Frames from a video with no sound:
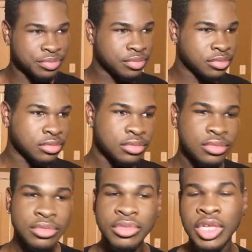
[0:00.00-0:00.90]

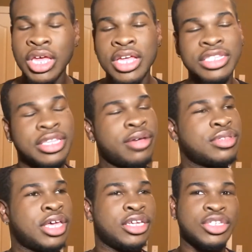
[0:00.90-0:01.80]
So I
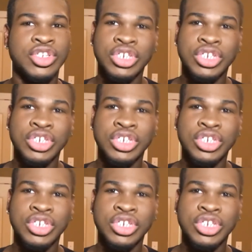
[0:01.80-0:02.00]
was like,